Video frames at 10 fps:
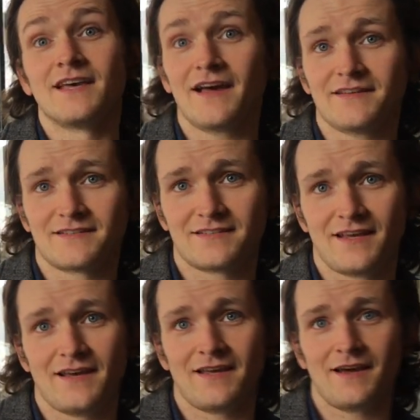Yes,
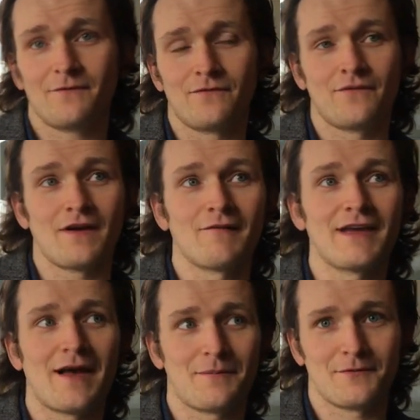yeah,
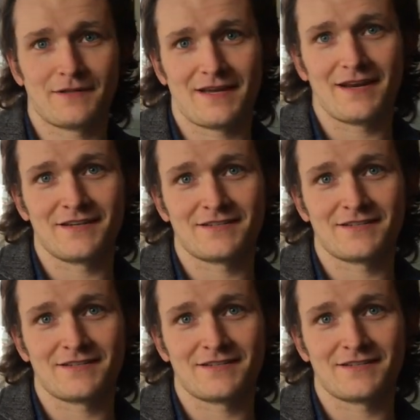very happy with that.